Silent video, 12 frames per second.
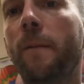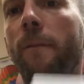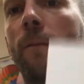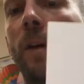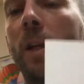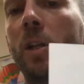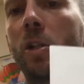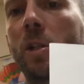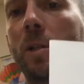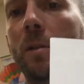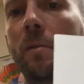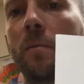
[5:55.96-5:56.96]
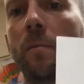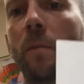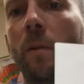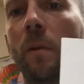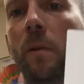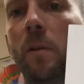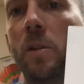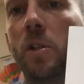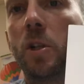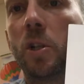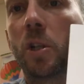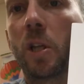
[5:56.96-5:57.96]
finished, and
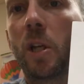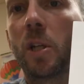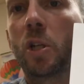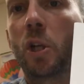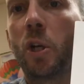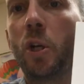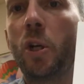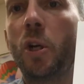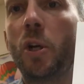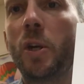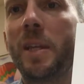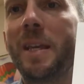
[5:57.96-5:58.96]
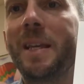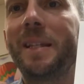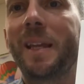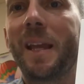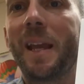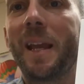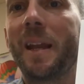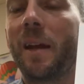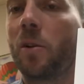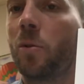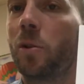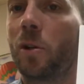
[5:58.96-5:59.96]
you're just going to turn these in. Now,
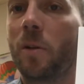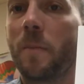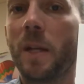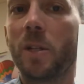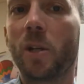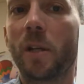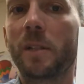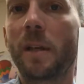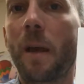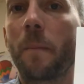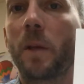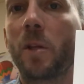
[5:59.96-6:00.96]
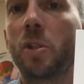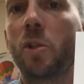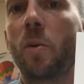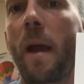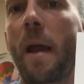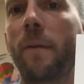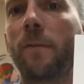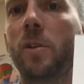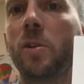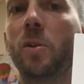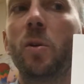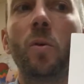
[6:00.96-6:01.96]
don't turn them in just yet because you have to
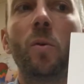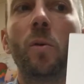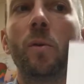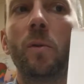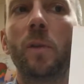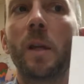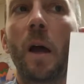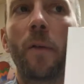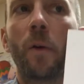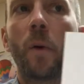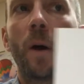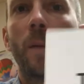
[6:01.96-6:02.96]
do the other one,